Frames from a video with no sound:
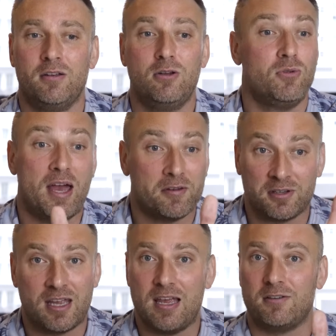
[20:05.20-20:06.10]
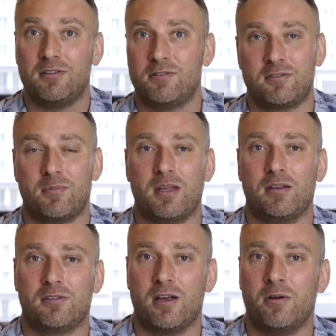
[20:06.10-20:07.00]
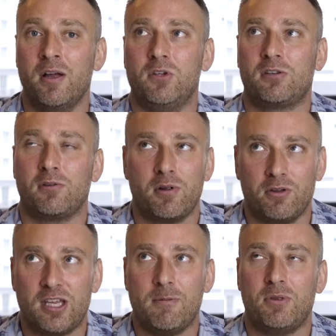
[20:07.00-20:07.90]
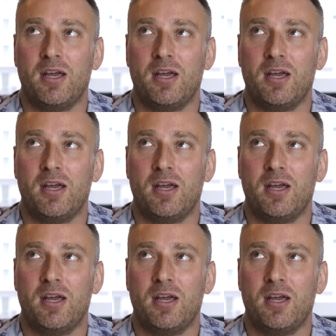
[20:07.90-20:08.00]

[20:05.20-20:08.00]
2,000 cases or something. So just a little tip